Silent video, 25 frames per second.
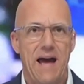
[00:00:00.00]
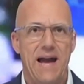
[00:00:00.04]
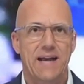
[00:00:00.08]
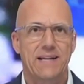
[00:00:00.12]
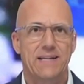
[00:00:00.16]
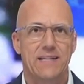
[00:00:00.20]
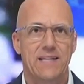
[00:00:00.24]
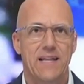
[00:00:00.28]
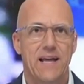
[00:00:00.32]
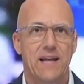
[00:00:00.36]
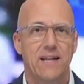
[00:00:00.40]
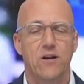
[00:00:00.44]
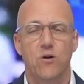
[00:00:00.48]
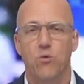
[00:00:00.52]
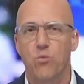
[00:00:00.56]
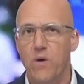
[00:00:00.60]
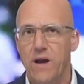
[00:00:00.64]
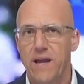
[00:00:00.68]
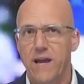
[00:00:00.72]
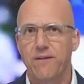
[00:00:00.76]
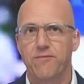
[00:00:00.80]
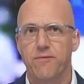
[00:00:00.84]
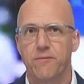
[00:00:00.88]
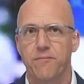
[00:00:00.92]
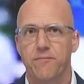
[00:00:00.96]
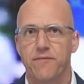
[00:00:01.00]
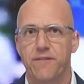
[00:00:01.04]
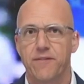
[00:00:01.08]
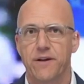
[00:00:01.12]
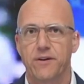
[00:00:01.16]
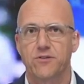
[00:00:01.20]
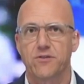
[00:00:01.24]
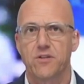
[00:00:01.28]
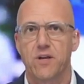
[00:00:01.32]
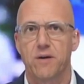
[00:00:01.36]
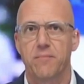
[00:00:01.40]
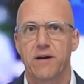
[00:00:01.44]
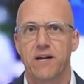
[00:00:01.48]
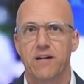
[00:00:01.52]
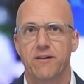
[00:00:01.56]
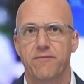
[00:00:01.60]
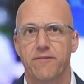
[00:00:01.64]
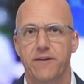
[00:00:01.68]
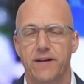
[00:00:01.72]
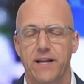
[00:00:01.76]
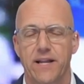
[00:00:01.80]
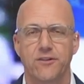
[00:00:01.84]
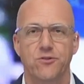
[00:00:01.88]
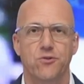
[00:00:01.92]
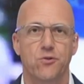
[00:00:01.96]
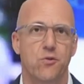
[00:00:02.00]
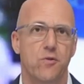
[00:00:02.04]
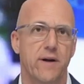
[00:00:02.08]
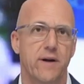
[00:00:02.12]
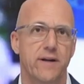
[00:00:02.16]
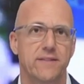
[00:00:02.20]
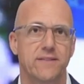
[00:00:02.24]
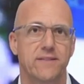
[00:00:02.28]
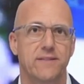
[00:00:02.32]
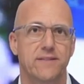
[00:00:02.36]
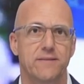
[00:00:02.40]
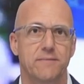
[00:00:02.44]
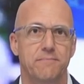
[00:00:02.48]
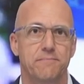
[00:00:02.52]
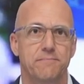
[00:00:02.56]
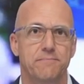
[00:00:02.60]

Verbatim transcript: back to that and away from fears about a financial crisis.